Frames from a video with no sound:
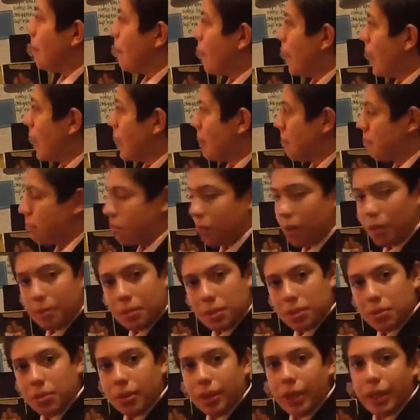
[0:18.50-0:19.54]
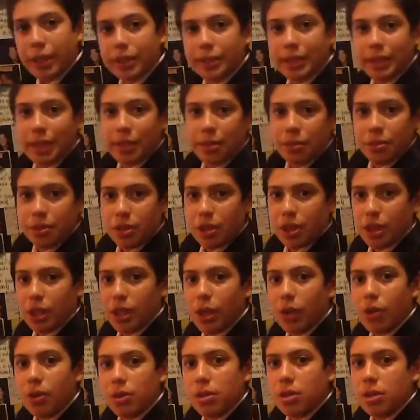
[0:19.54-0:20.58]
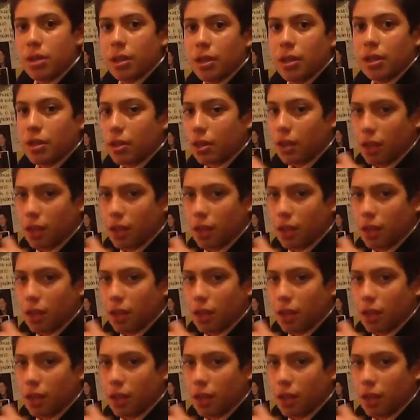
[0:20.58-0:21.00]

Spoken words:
I promised you guys that I was going to go into